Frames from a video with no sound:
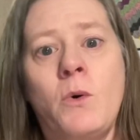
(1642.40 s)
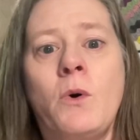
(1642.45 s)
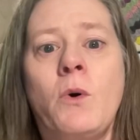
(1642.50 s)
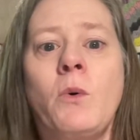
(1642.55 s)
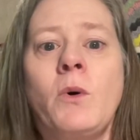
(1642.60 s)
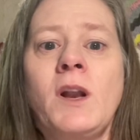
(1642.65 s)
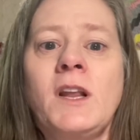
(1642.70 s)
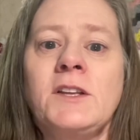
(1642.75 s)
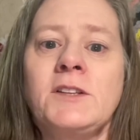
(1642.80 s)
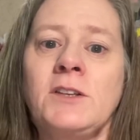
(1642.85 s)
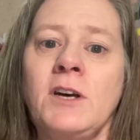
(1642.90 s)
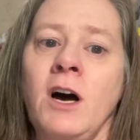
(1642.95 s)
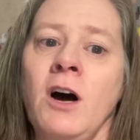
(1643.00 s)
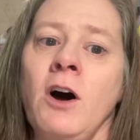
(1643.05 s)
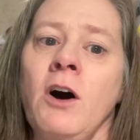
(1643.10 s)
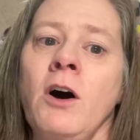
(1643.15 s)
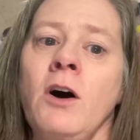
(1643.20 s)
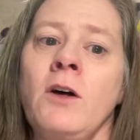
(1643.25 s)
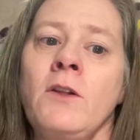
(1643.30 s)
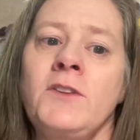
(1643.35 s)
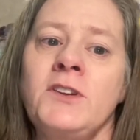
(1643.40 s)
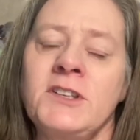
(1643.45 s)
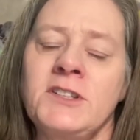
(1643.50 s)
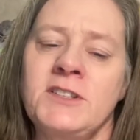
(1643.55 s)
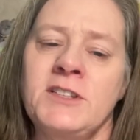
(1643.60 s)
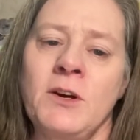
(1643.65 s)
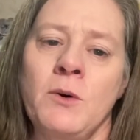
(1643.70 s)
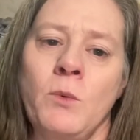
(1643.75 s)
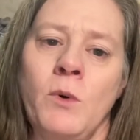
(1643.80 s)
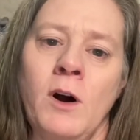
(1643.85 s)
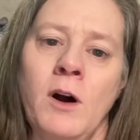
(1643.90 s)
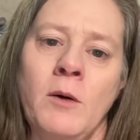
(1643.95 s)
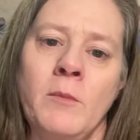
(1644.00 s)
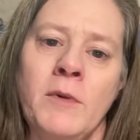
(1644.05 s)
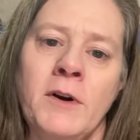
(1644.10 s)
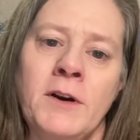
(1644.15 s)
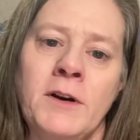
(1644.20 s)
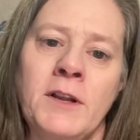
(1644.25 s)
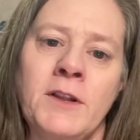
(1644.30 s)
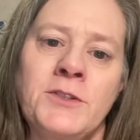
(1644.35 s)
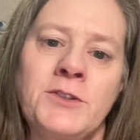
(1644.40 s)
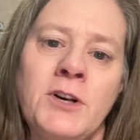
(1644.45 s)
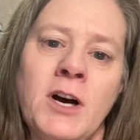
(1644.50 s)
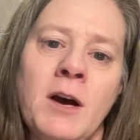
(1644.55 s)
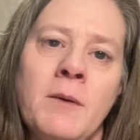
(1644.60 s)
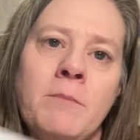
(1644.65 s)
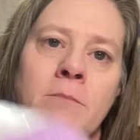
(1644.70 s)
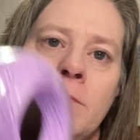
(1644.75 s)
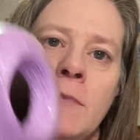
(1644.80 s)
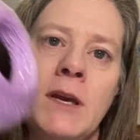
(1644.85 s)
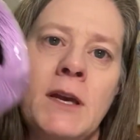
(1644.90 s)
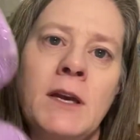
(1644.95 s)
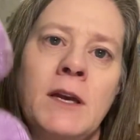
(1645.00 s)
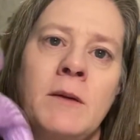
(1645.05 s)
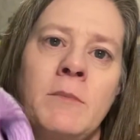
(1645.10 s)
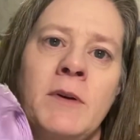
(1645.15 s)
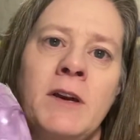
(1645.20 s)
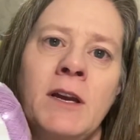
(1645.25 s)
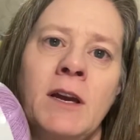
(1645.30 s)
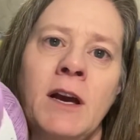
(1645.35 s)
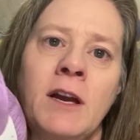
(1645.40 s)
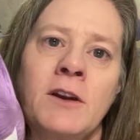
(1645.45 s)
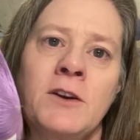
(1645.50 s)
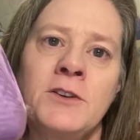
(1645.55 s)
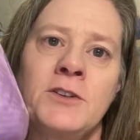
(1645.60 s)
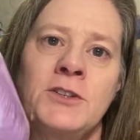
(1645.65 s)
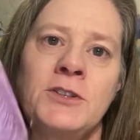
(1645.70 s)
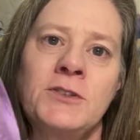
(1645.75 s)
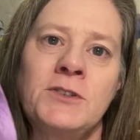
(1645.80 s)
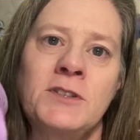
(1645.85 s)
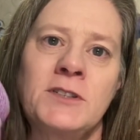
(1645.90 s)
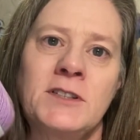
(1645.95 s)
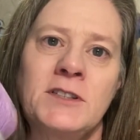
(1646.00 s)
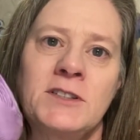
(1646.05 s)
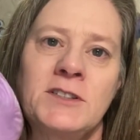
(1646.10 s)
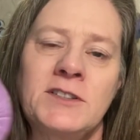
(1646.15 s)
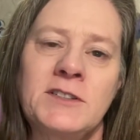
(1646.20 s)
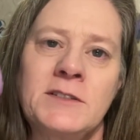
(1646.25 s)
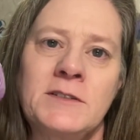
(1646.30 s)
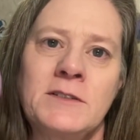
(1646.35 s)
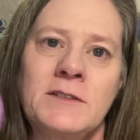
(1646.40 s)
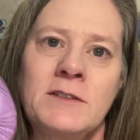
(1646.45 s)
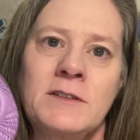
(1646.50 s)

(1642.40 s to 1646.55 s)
Well, I saw this at Walmart and thought maybe I could use this.